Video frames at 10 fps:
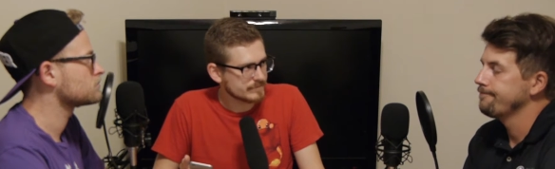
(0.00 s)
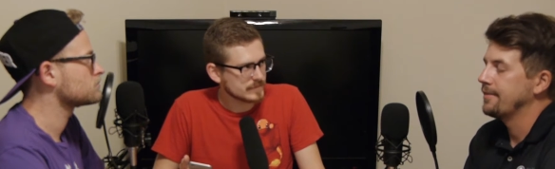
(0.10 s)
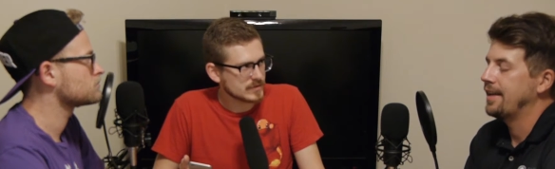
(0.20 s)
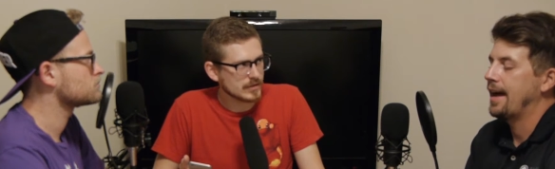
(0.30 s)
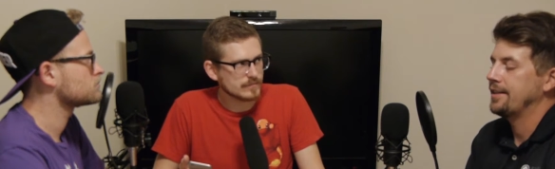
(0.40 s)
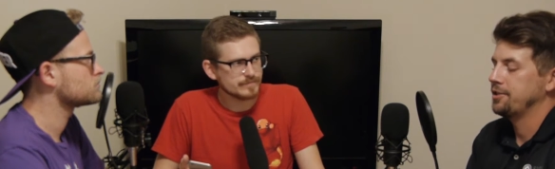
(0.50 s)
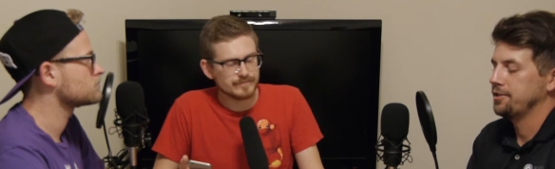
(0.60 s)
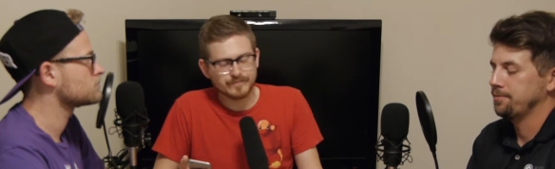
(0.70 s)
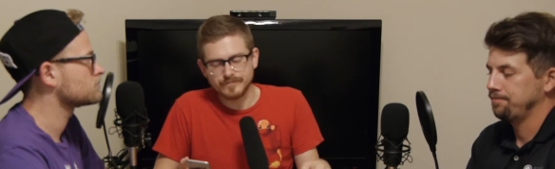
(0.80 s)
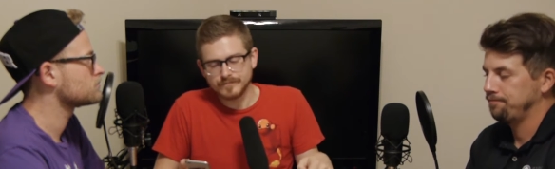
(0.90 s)
Speaker 1: So.
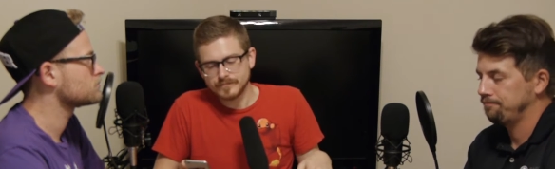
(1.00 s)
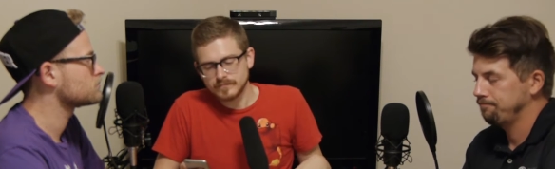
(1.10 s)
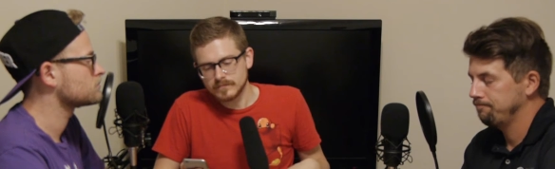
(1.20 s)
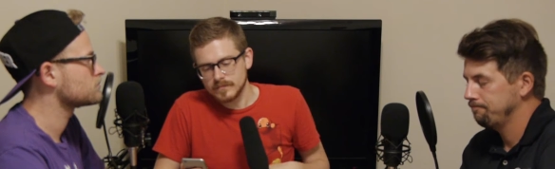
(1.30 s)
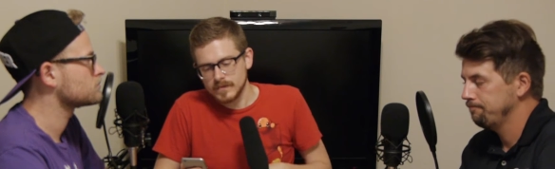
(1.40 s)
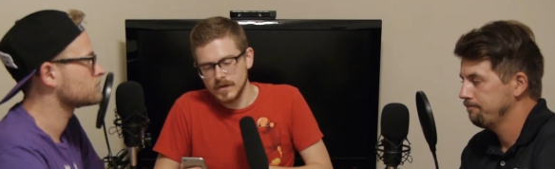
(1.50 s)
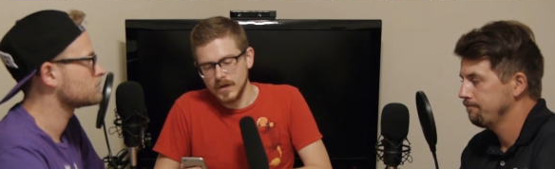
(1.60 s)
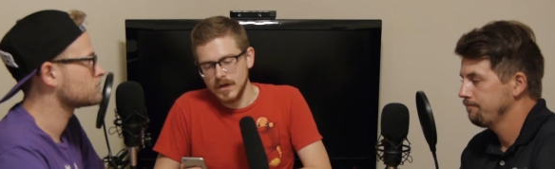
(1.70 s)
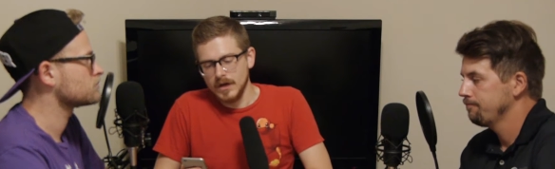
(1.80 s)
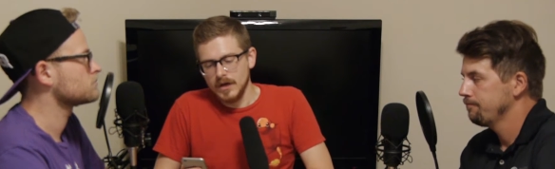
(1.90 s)
Gotcha.
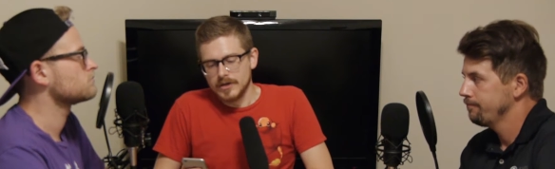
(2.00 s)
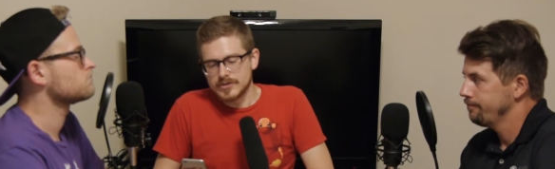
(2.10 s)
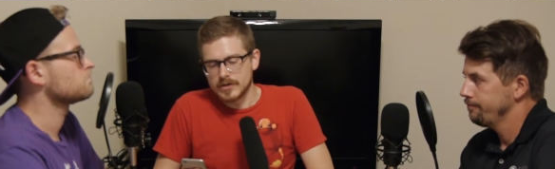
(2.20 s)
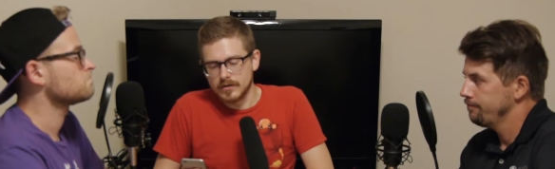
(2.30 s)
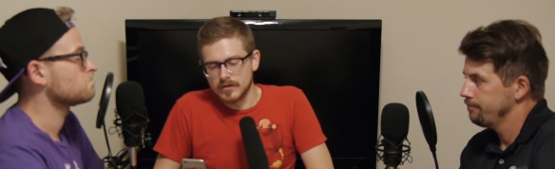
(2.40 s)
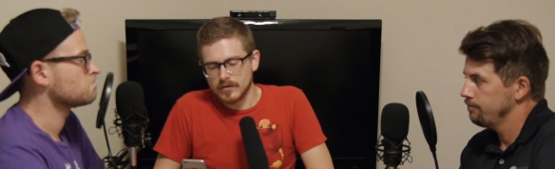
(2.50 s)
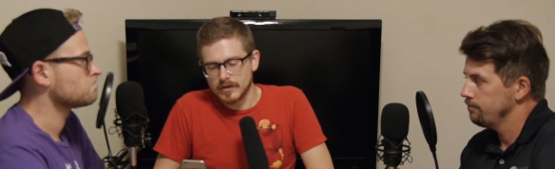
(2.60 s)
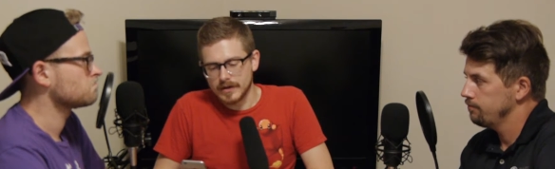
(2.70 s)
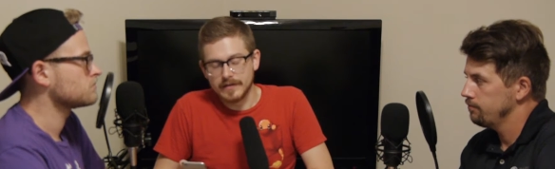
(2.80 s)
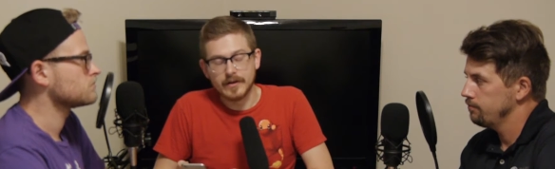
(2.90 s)
So,
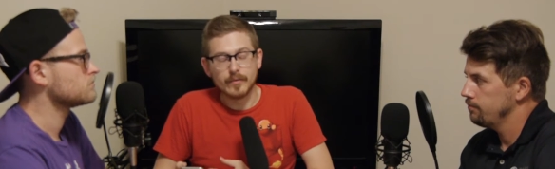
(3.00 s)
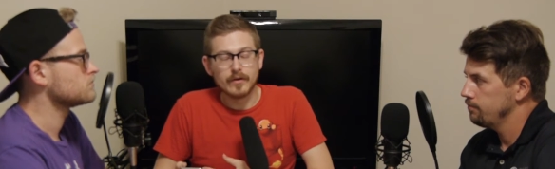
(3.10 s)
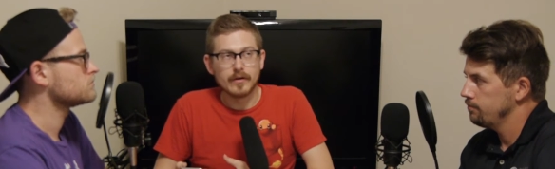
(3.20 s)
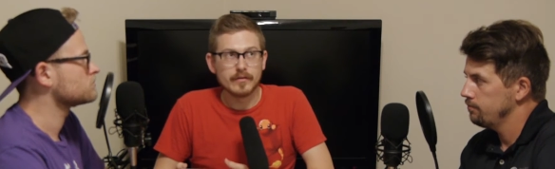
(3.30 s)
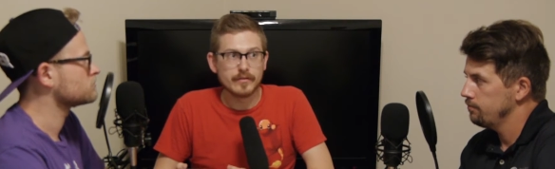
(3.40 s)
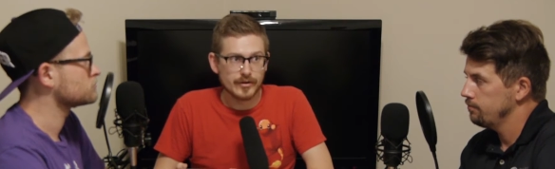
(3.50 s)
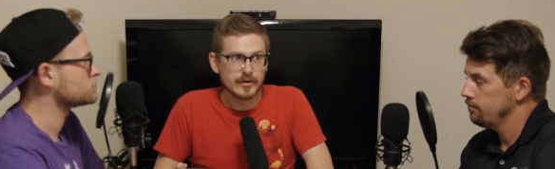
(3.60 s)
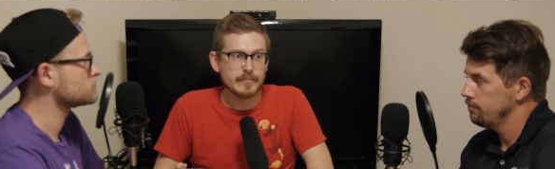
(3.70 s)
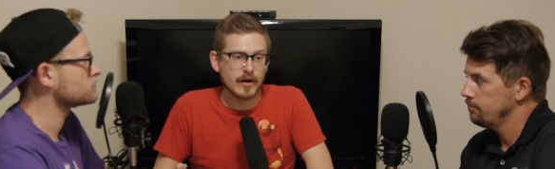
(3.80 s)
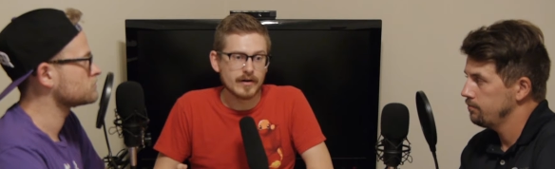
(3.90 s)
and there were
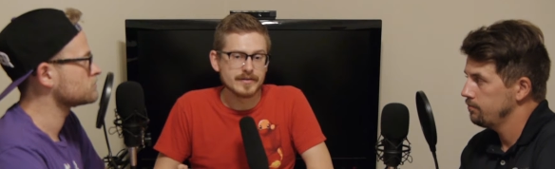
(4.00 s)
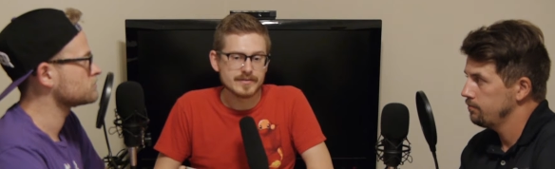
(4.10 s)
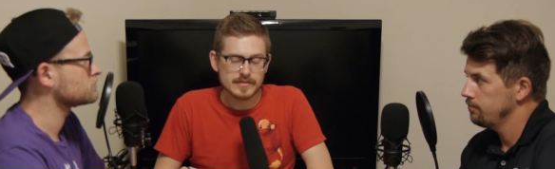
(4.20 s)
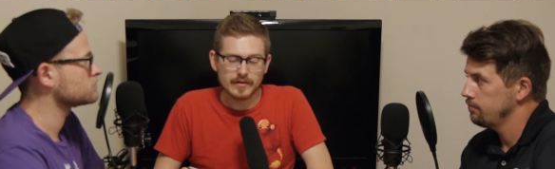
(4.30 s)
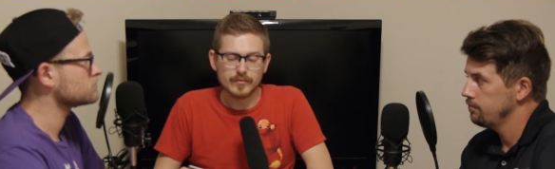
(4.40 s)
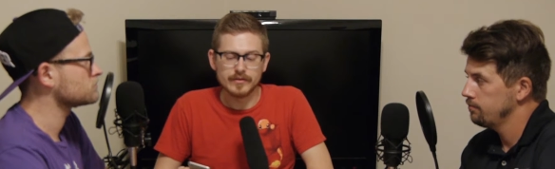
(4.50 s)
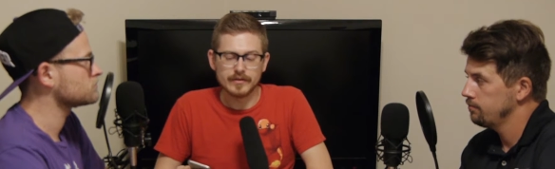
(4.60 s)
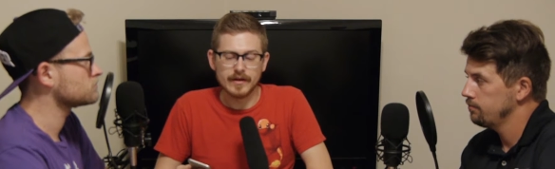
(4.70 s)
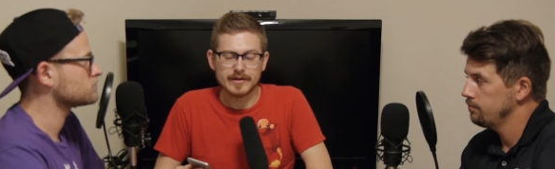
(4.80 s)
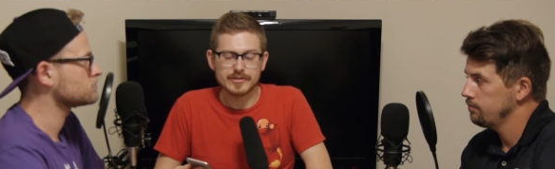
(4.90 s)
third parties that
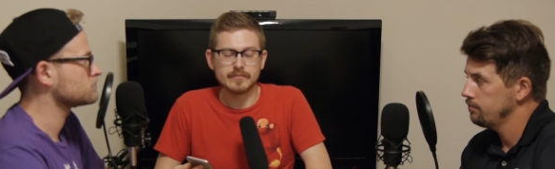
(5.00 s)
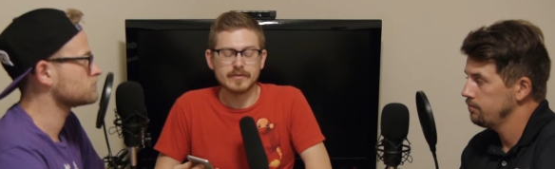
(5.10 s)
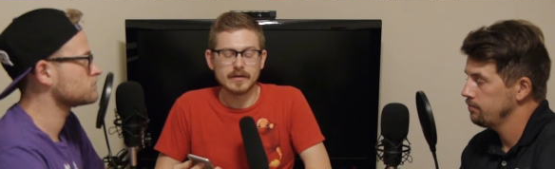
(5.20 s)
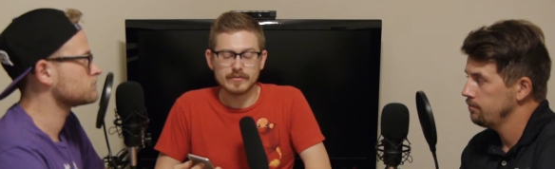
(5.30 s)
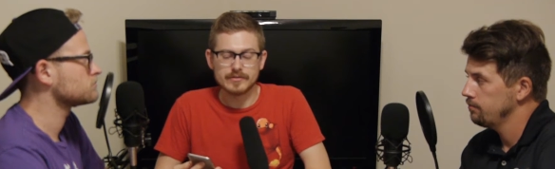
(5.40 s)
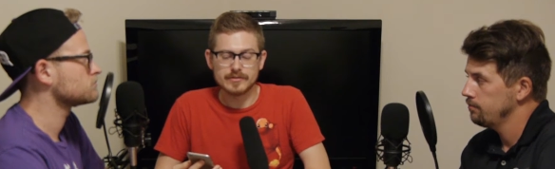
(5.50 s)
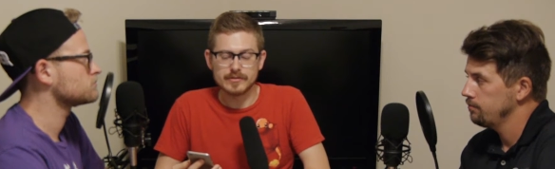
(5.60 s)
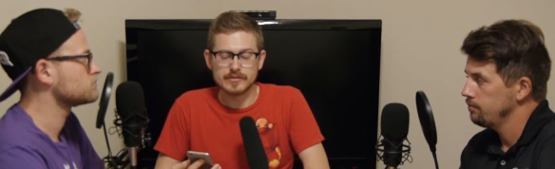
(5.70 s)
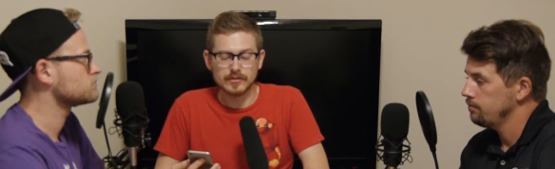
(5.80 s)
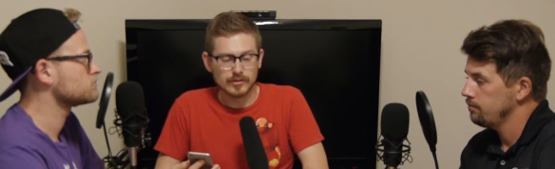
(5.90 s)
would actually be able to
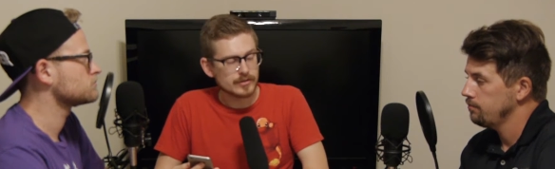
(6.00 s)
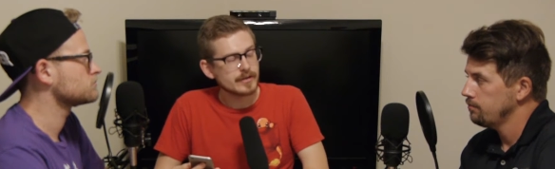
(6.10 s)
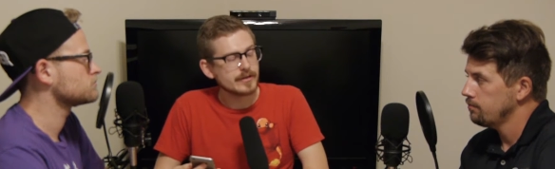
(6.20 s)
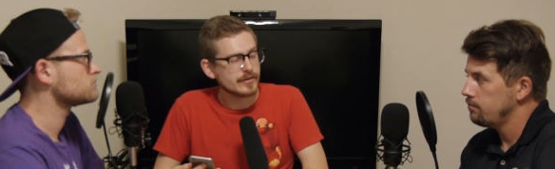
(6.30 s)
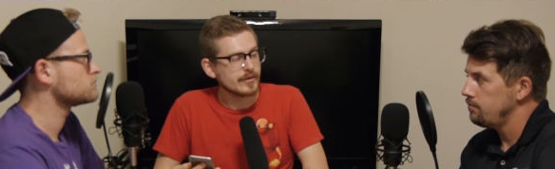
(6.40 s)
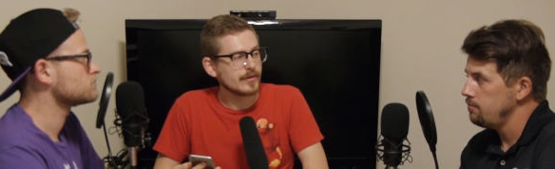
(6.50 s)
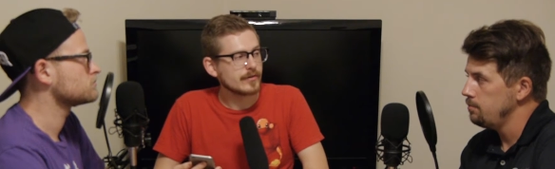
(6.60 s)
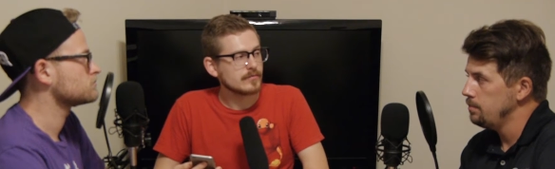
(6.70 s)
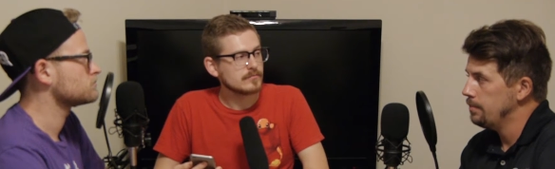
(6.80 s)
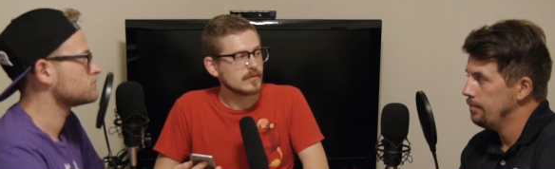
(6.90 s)
just look at your
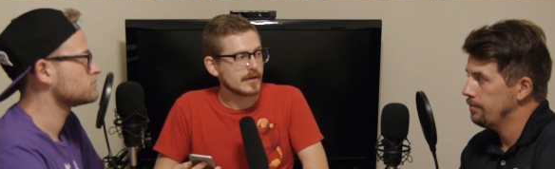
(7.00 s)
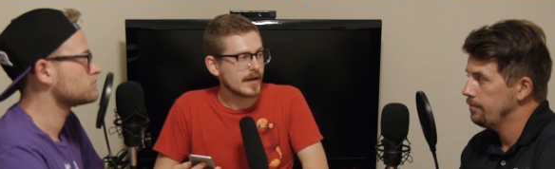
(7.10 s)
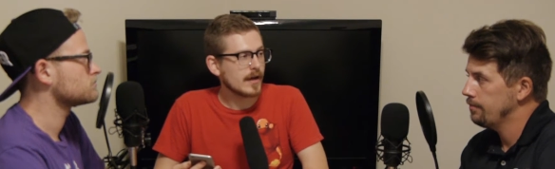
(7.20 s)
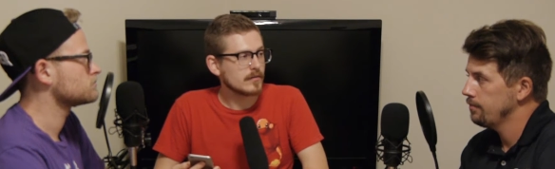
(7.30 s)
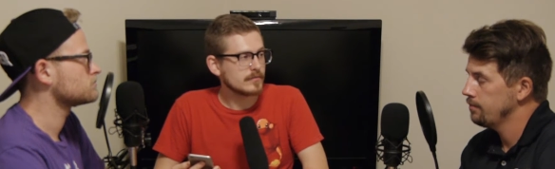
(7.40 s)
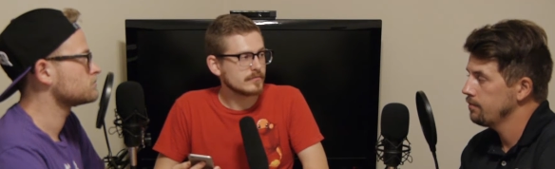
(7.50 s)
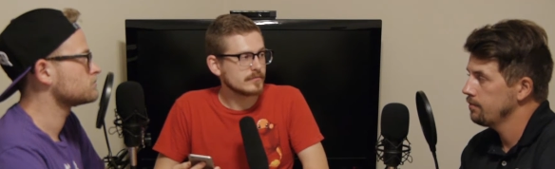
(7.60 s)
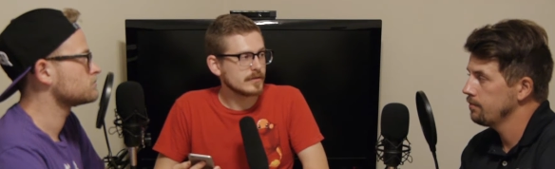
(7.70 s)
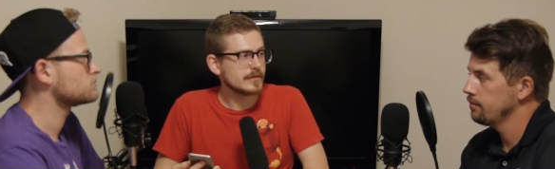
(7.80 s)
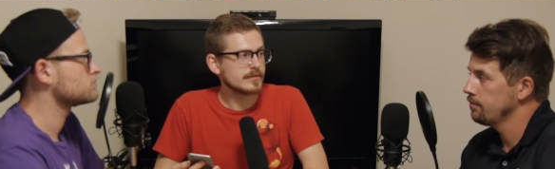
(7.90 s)
account
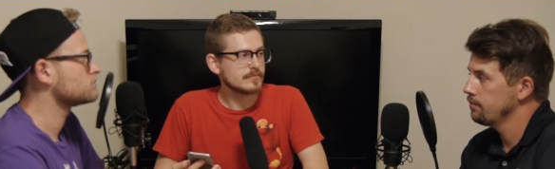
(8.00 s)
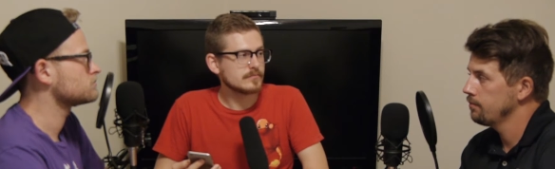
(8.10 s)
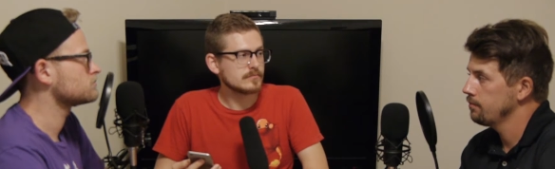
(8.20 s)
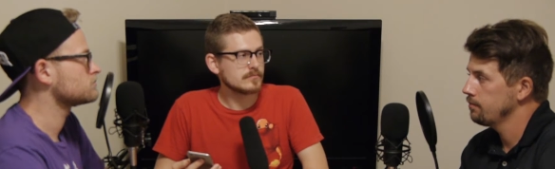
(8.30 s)
mm-hmm. and